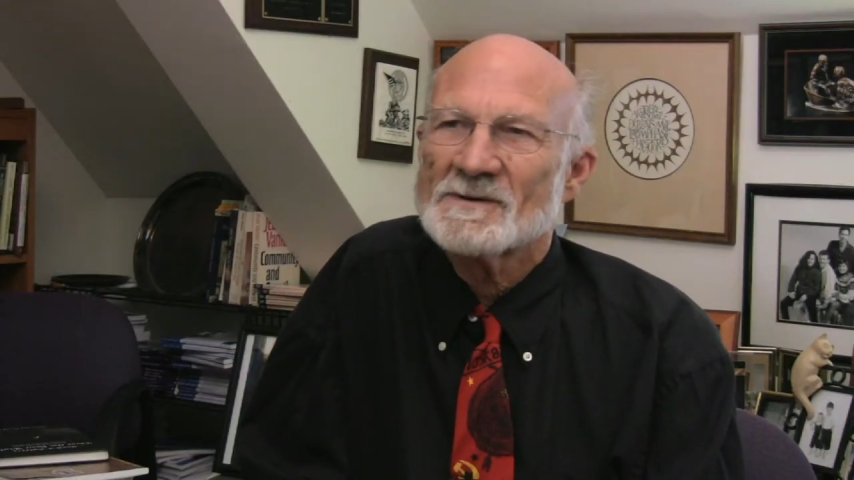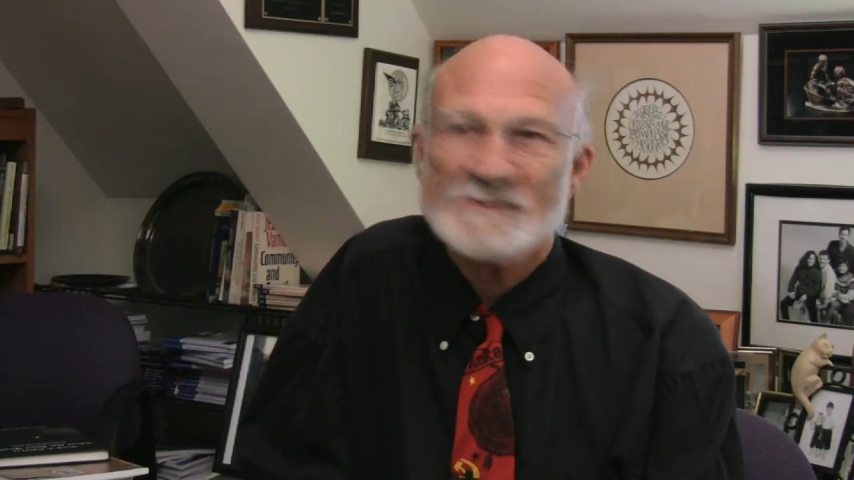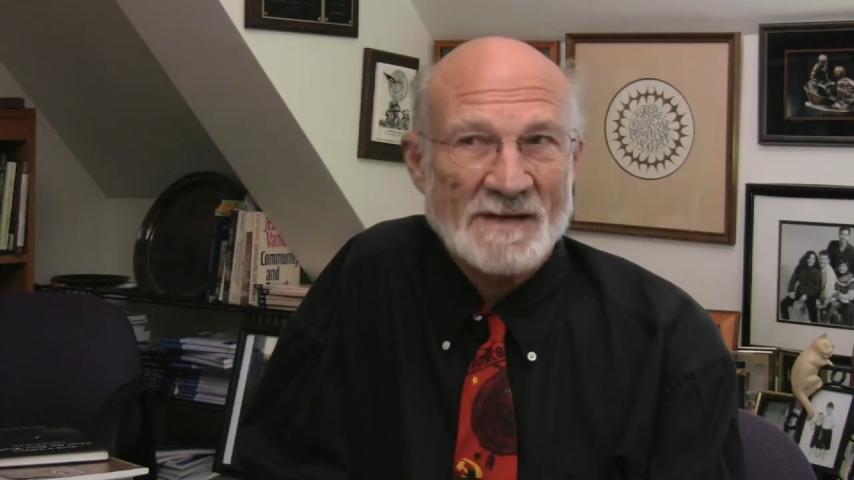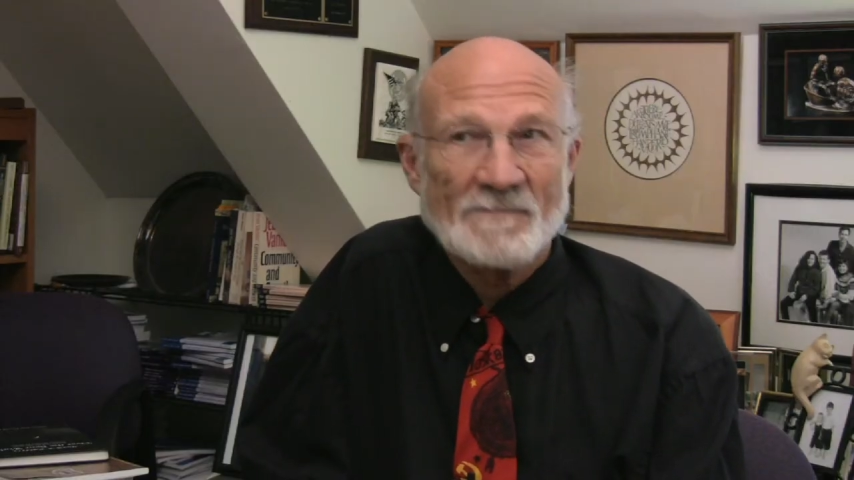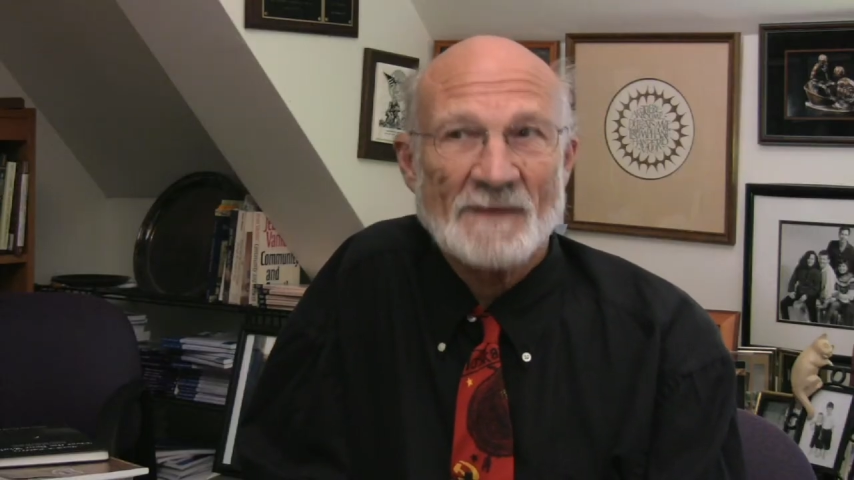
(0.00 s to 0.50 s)

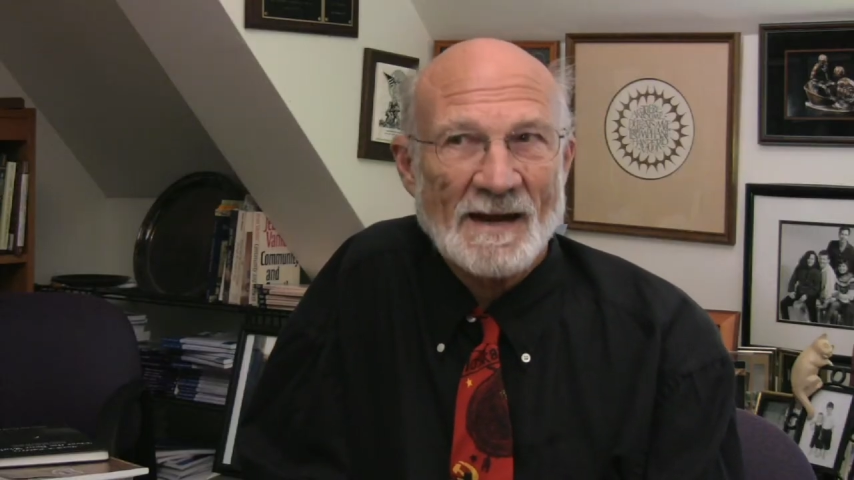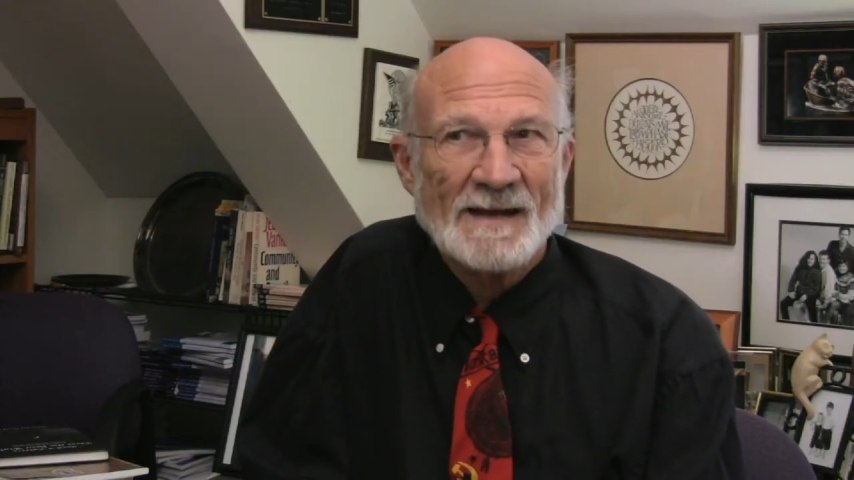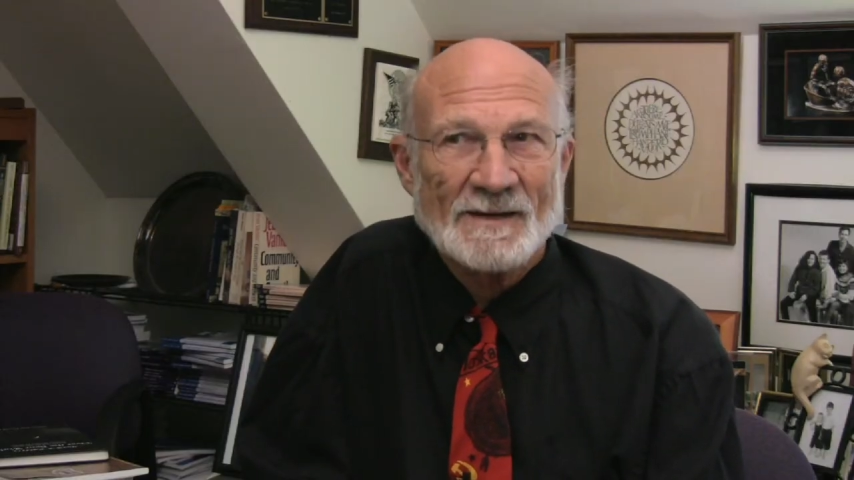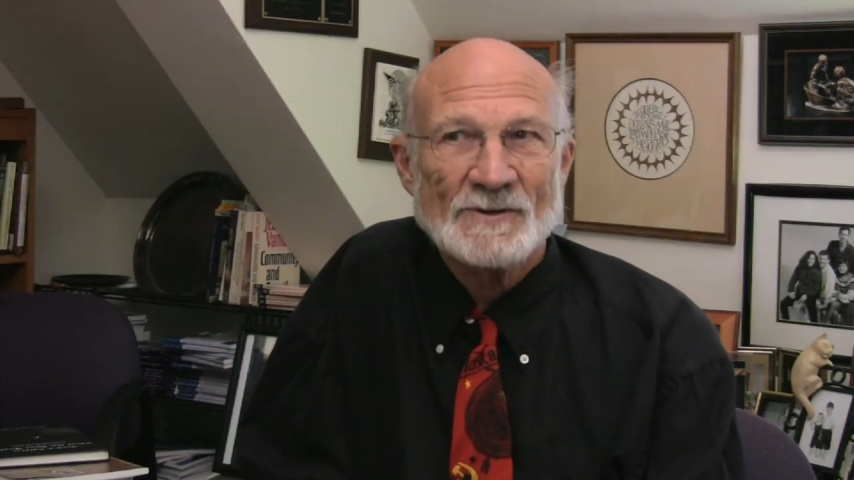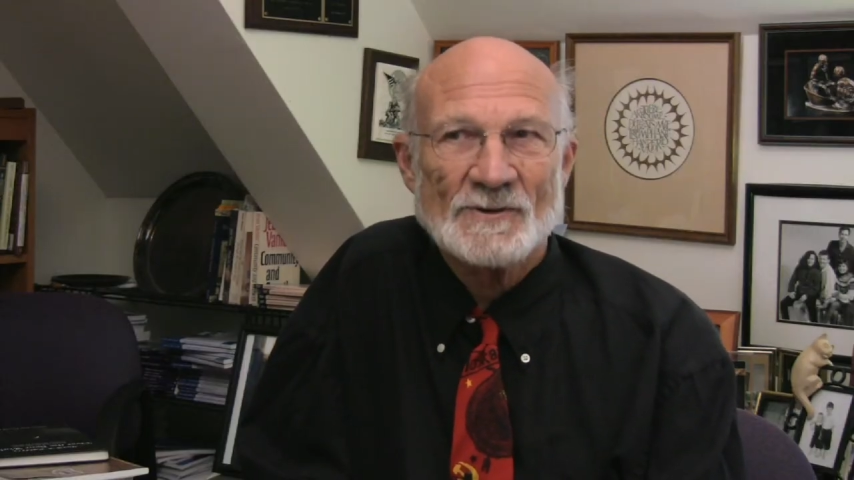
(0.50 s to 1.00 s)
there's something I
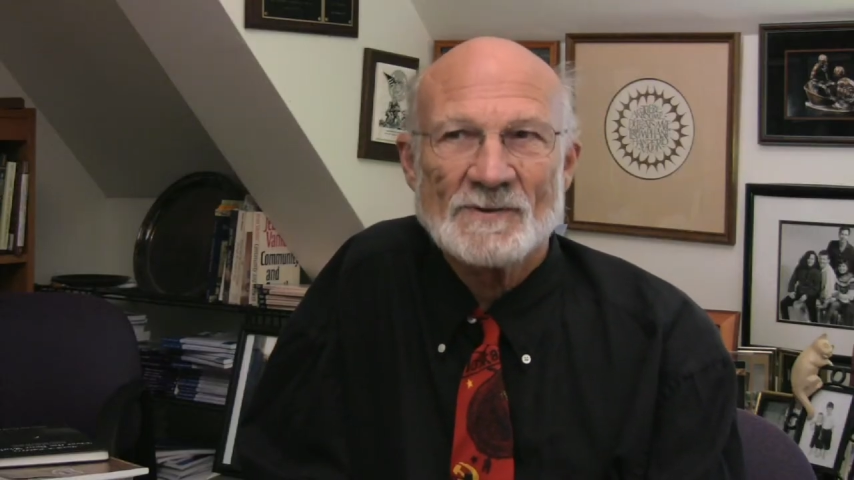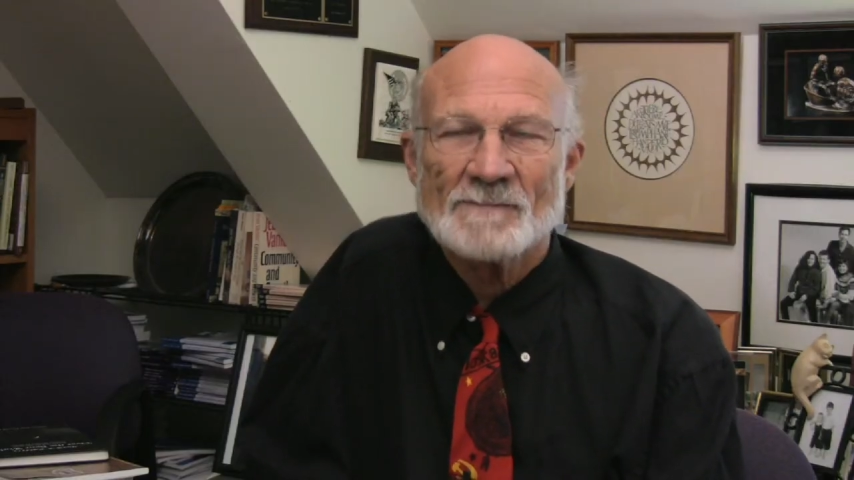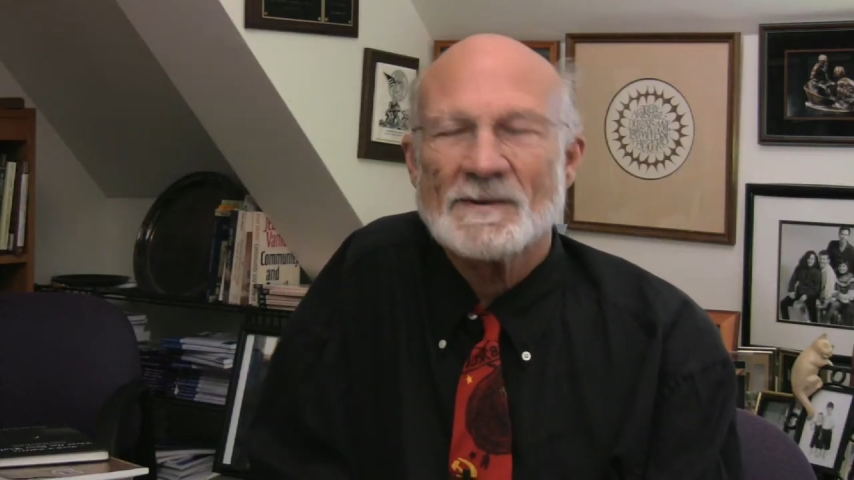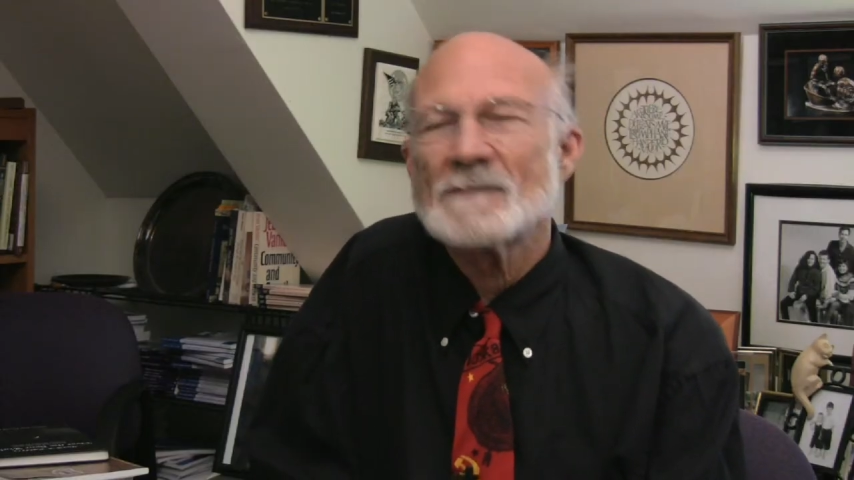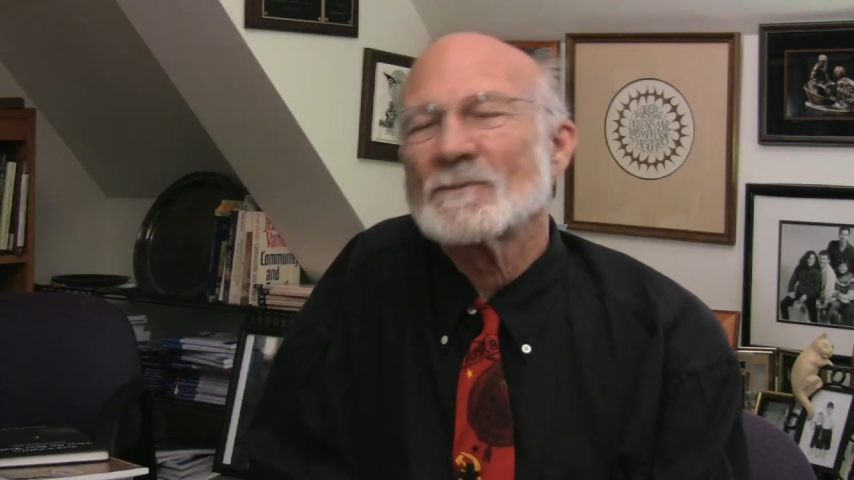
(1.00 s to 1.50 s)
can do
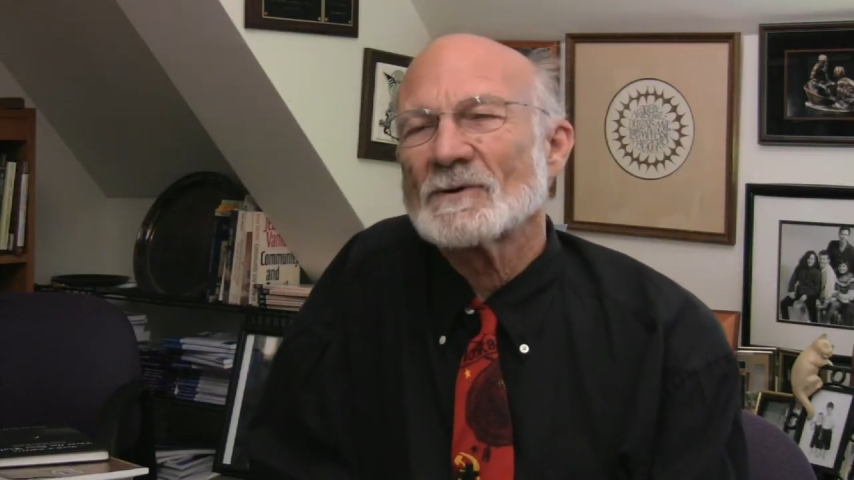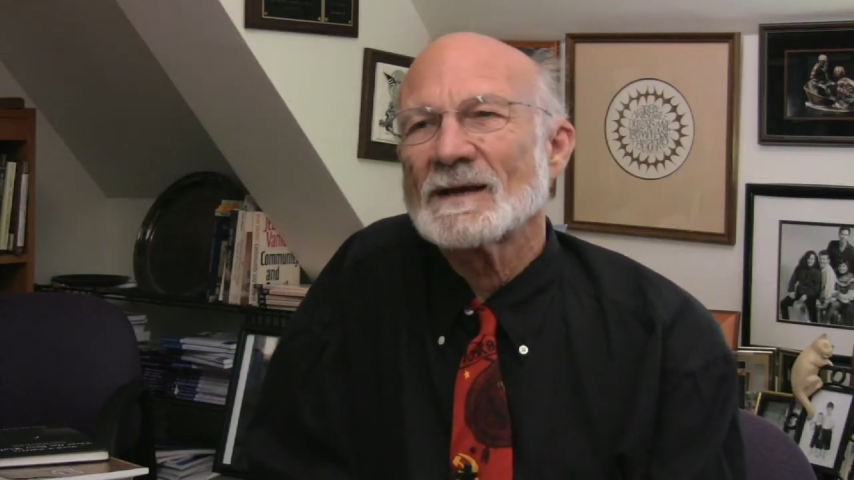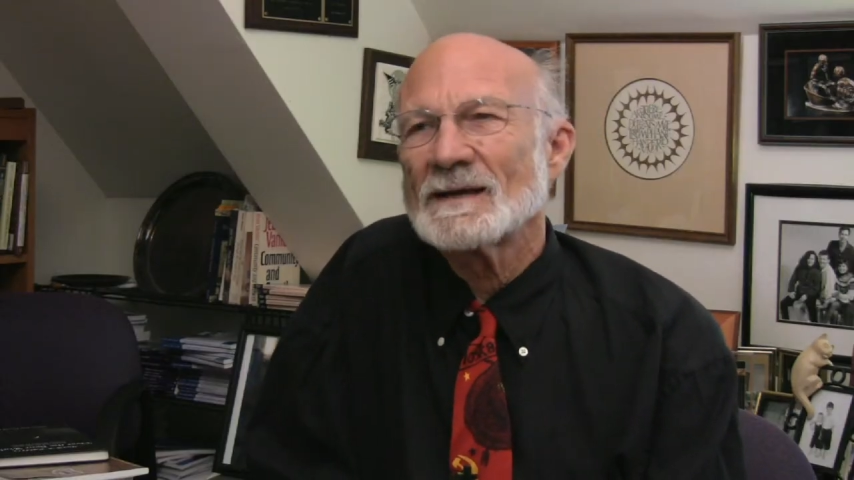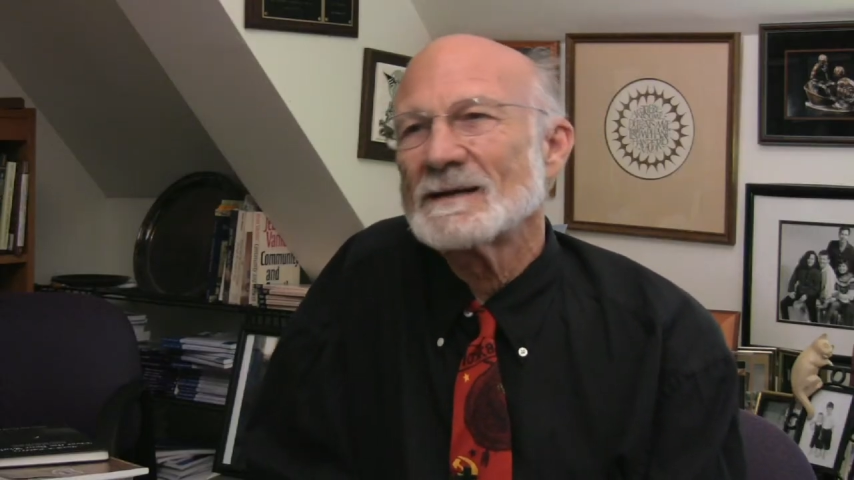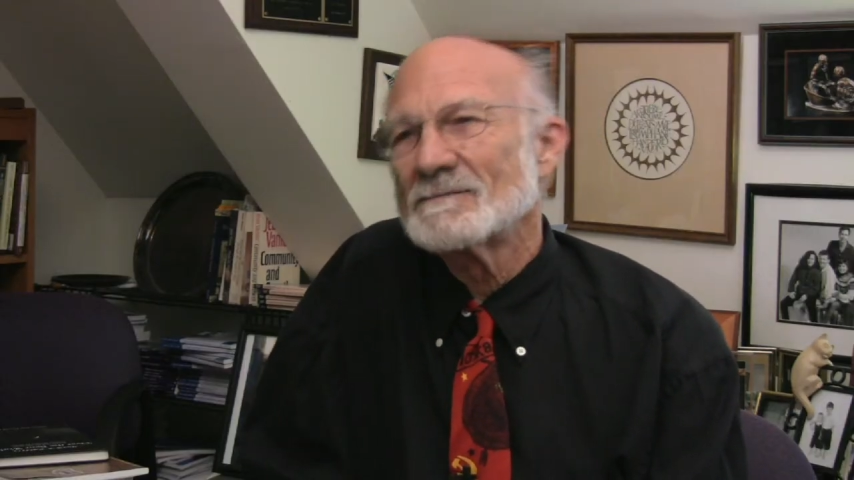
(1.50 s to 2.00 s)
that people
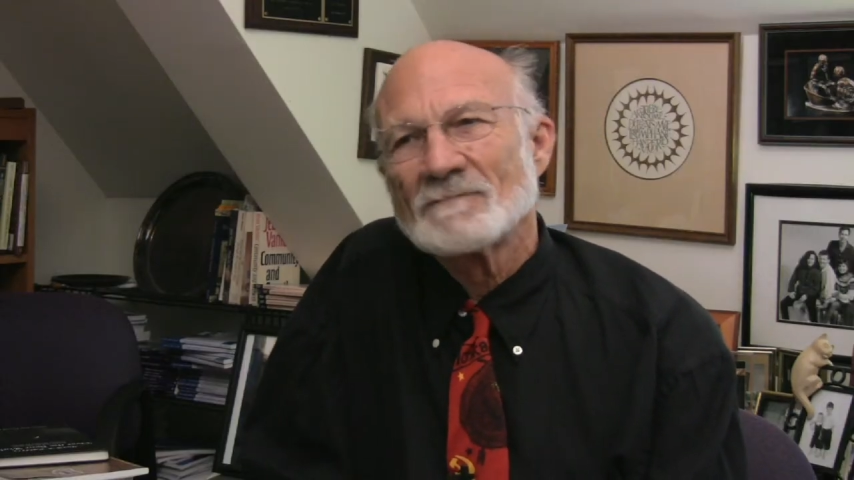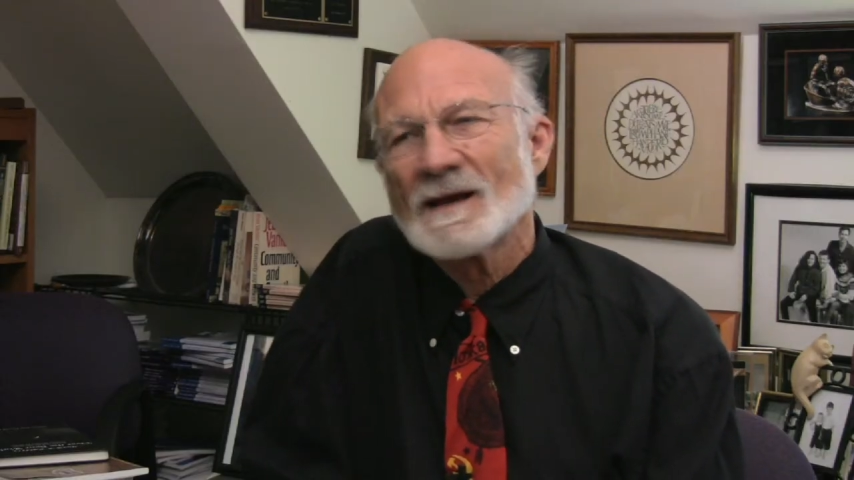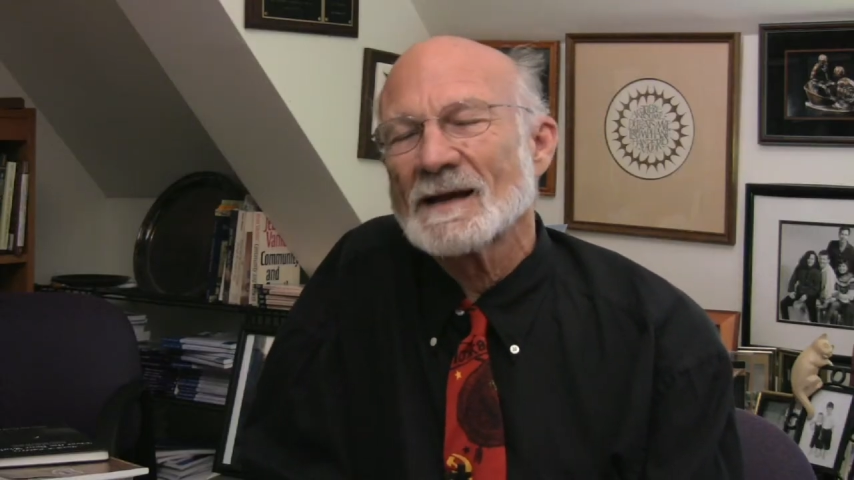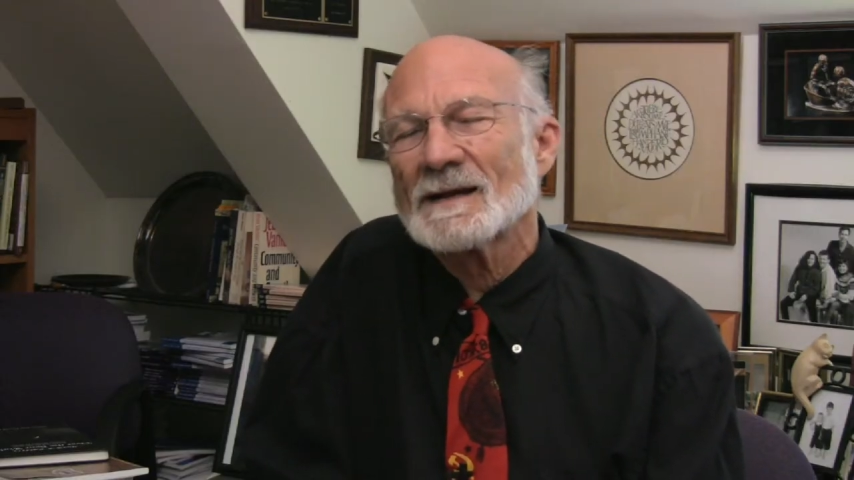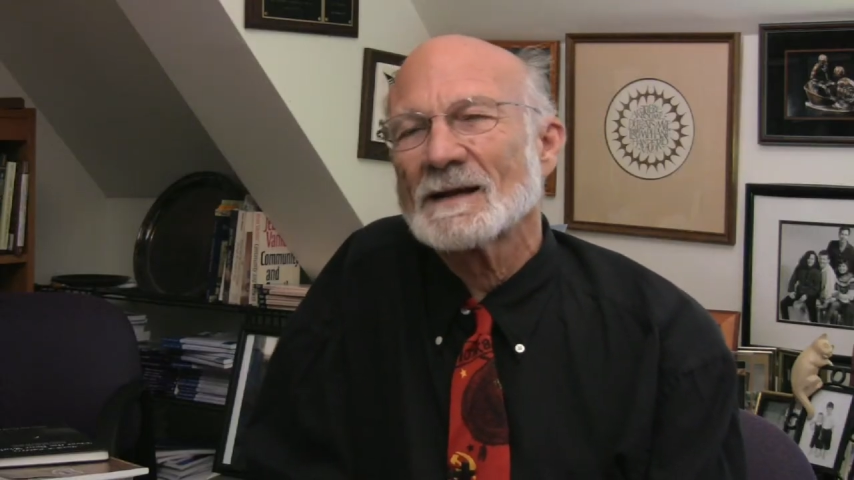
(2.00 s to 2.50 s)
need. I can